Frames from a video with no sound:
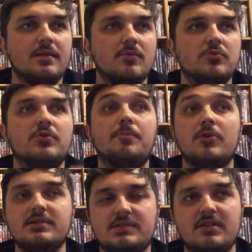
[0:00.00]
or the
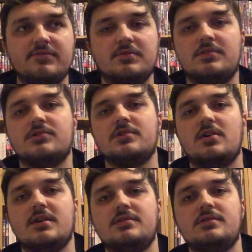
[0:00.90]
prince even,
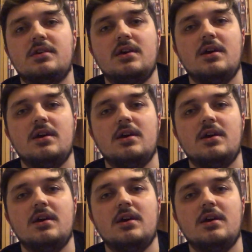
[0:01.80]
decides